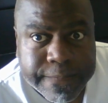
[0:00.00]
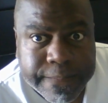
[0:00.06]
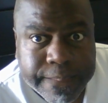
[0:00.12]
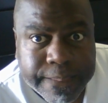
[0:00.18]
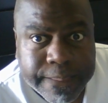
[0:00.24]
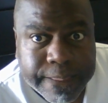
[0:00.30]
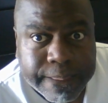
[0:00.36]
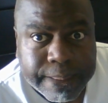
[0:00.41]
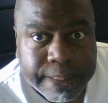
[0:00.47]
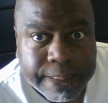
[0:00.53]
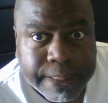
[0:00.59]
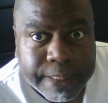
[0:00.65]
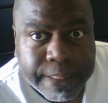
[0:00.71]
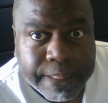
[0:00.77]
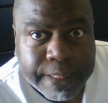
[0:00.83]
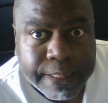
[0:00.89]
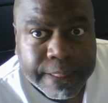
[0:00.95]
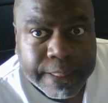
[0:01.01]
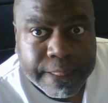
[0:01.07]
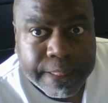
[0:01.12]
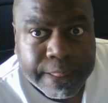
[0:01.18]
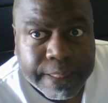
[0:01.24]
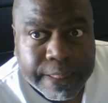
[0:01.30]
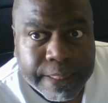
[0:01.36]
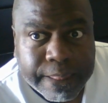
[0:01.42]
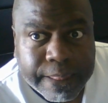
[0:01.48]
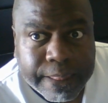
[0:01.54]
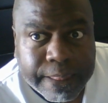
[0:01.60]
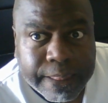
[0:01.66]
No one is speaking in this clip.